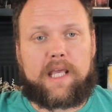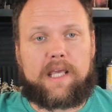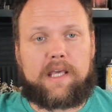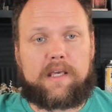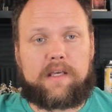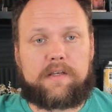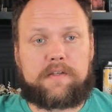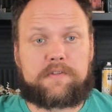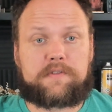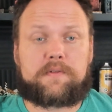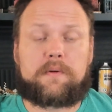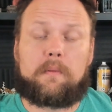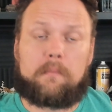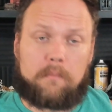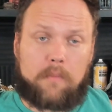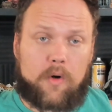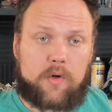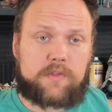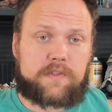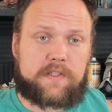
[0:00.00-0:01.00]
is
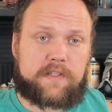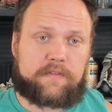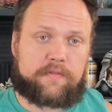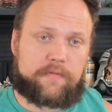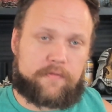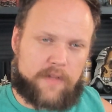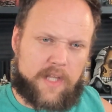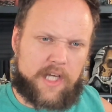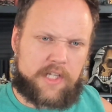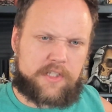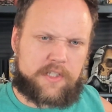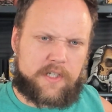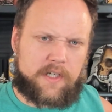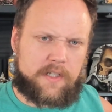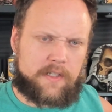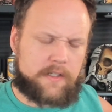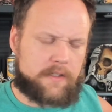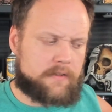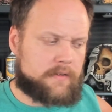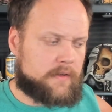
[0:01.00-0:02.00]
mostly flesh
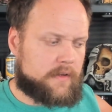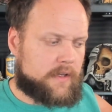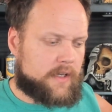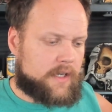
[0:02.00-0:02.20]
color,